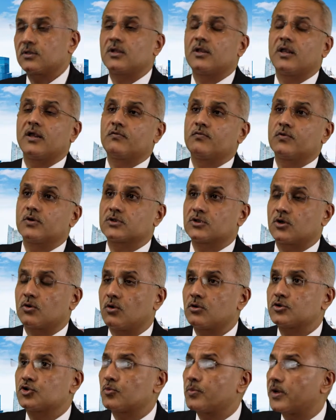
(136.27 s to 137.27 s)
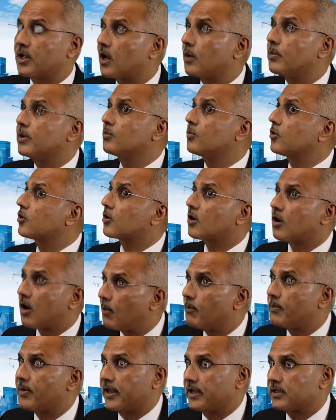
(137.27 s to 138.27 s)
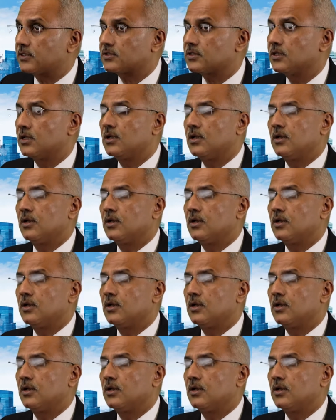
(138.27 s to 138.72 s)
The networks are also becoming more complex.